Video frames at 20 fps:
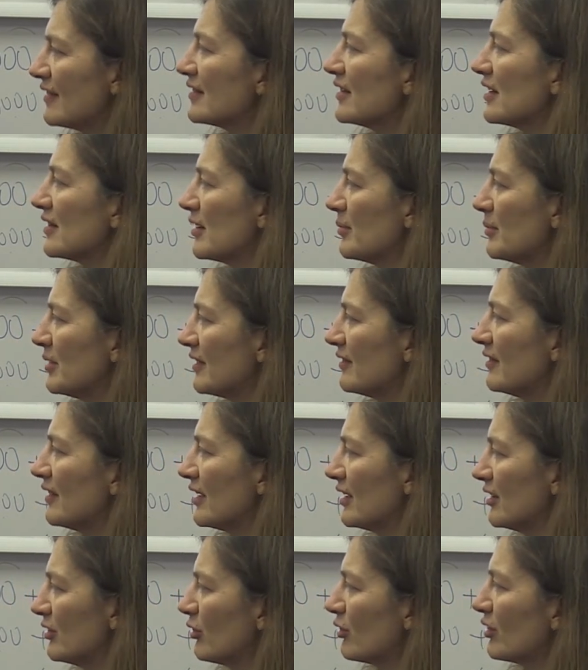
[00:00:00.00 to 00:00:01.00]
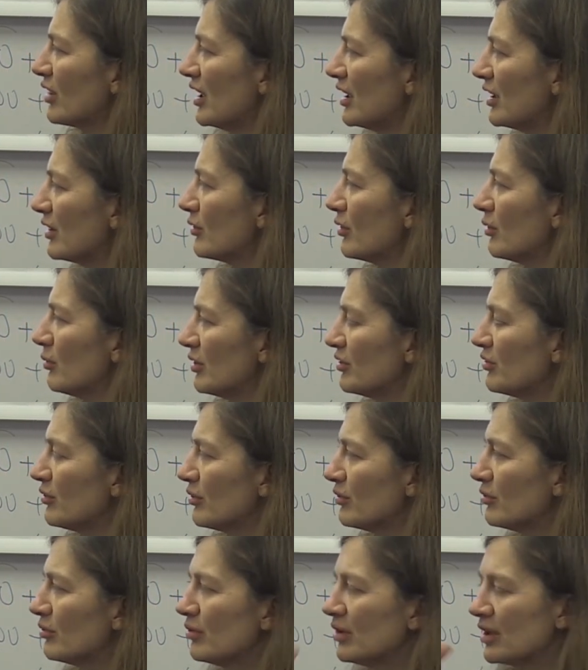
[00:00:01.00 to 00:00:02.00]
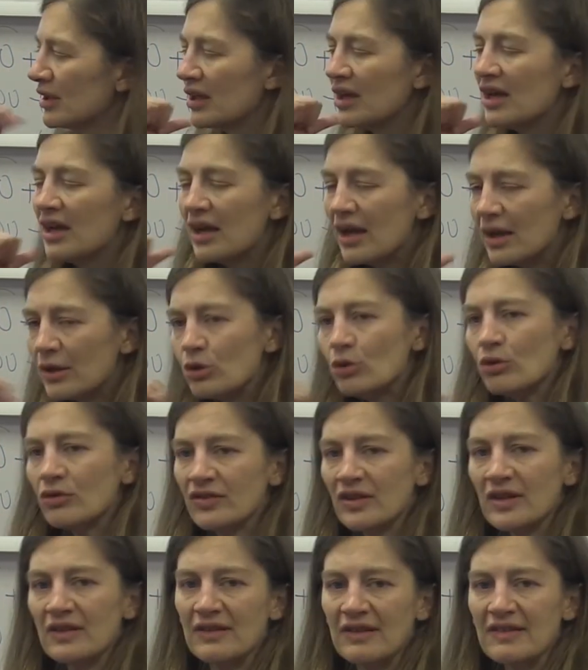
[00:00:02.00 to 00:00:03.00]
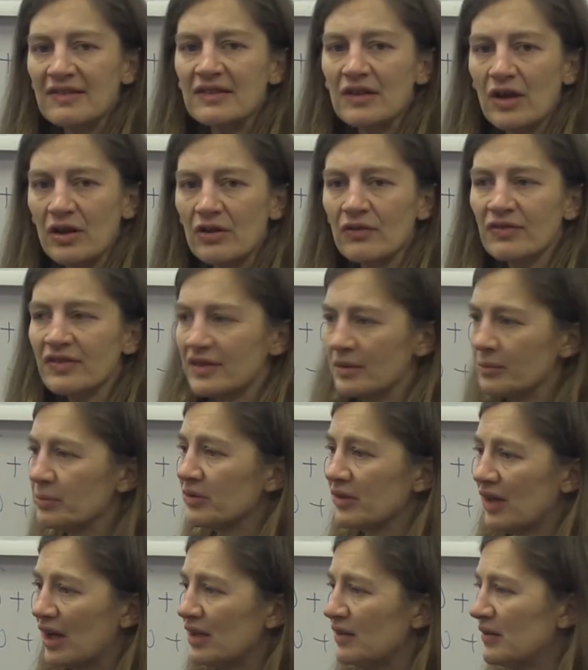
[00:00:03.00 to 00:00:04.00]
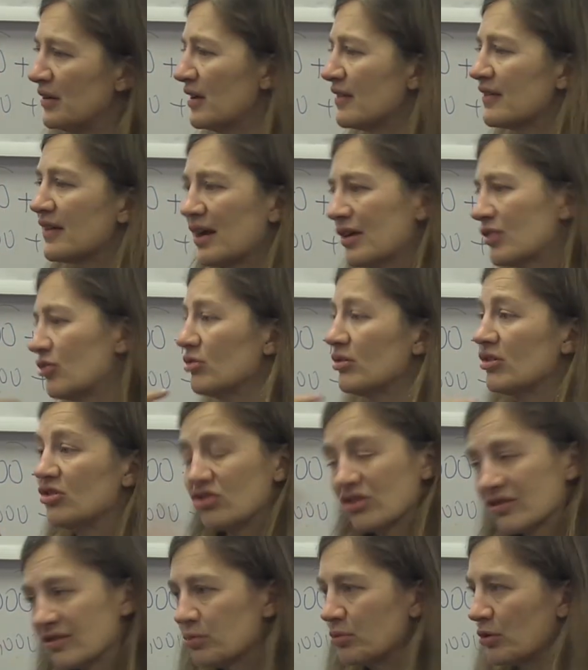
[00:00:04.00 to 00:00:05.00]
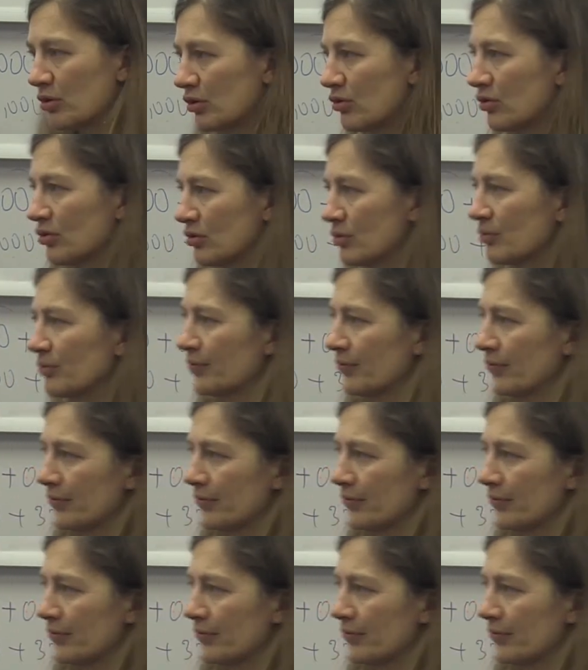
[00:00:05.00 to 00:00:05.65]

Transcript: it's not a big deal, you kind of know what you're doing, using these kind of simple ideas actually just works.